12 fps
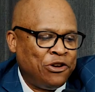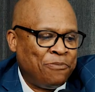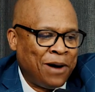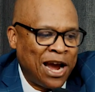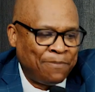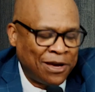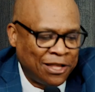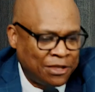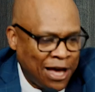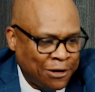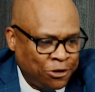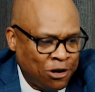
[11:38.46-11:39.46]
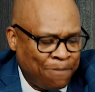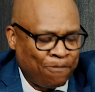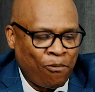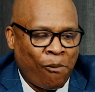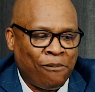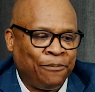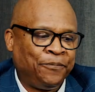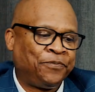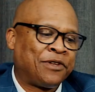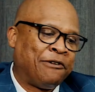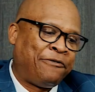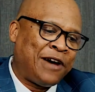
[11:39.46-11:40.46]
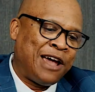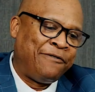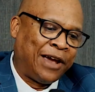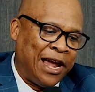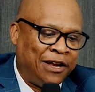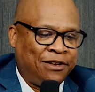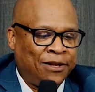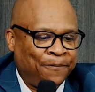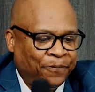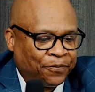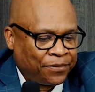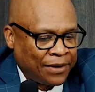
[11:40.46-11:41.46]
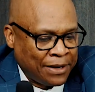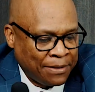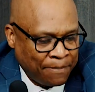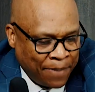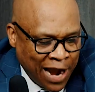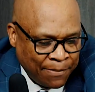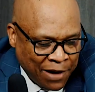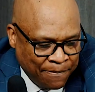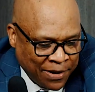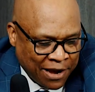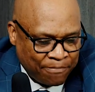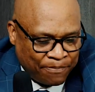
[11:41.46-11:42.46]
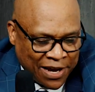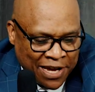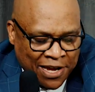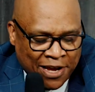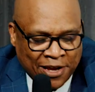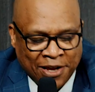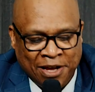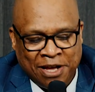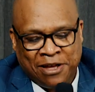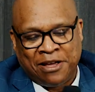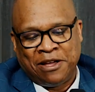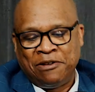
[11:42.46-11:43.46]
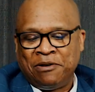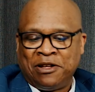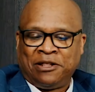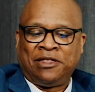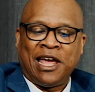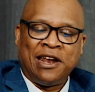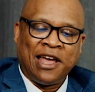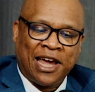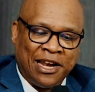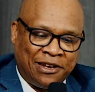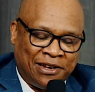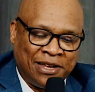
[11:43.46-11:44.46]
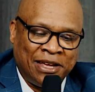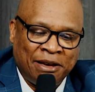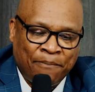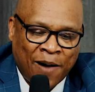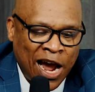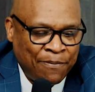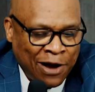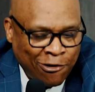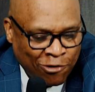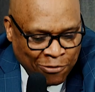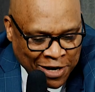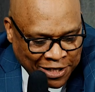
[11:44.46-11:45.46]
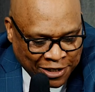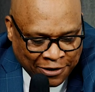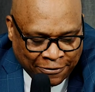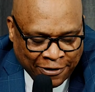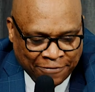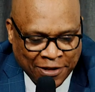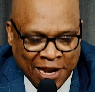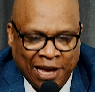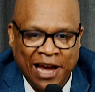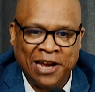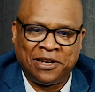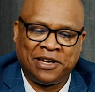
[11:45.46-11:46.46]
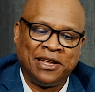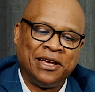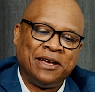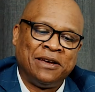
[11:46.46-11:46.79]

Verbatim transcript: You buy it by the tuck shop, 5 rand. Buy it by Pick n Pay, 10 rand. Buy it by Woolworths, 15 rand.